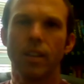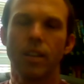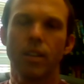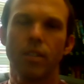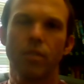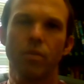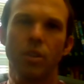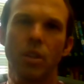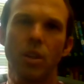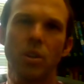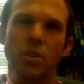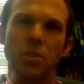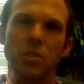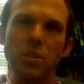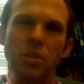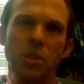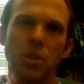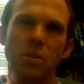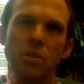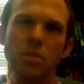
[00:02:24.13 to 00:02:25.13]
For those
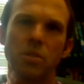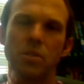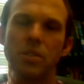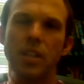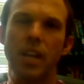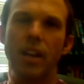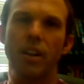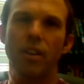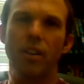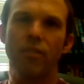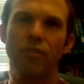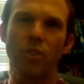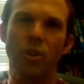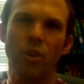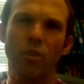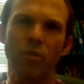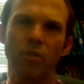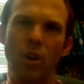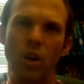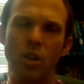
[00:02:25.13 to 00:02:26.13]
students that are
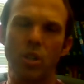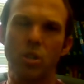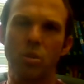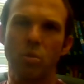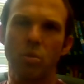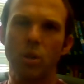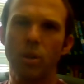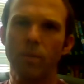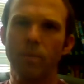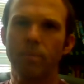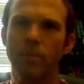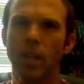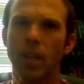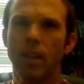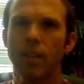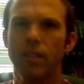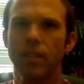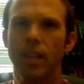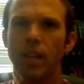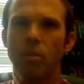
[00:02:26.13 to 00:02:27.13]
full virtual,
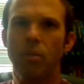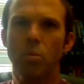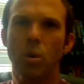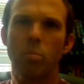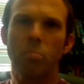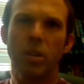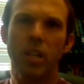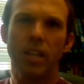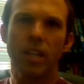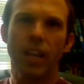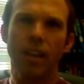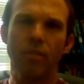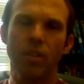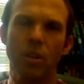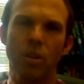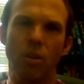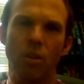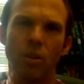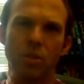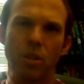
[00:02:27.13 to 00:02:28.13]
they will be
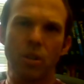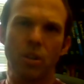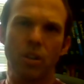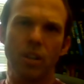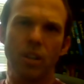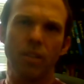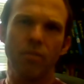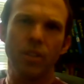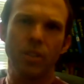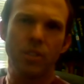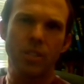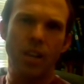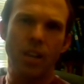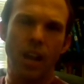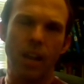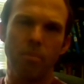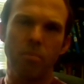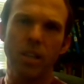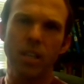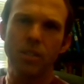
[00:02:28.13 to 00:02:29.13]
given alternative
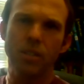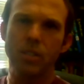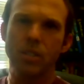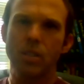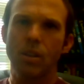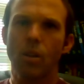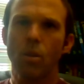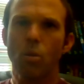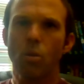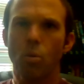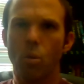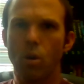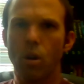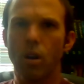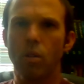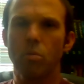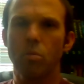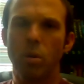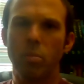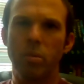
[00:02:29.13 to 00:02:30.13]
assignments
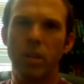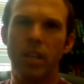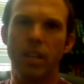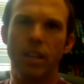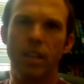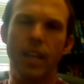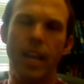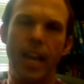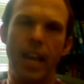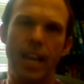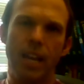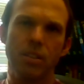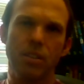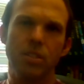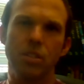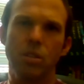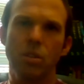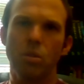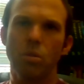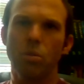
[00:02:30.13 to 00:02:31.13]
or will be
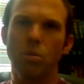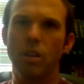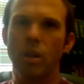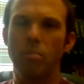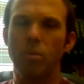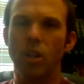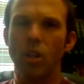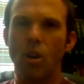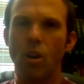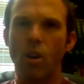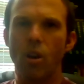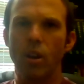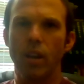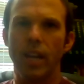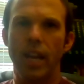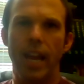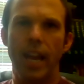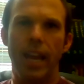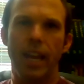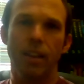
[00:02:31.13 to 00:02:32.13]
asked to come
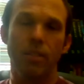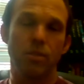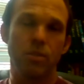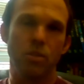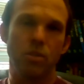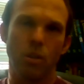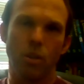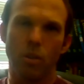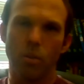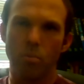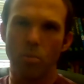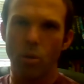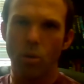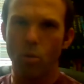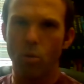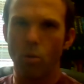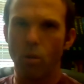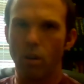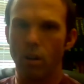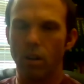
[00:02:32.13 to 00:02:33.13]
along and Zoom
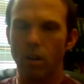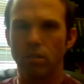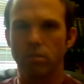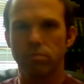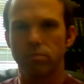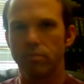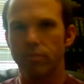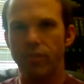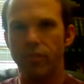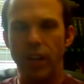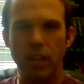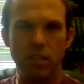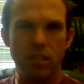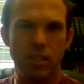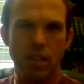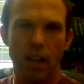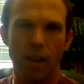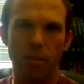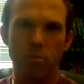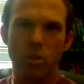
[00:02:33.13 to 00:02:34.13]
or
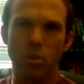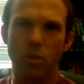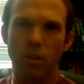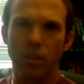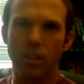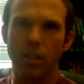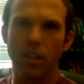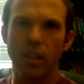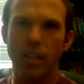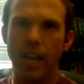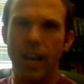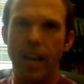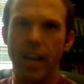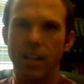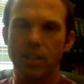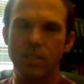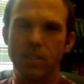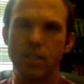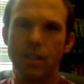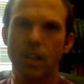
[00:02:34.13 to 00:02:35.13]
FaceTime during the
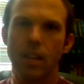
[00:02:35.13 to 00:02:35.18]
class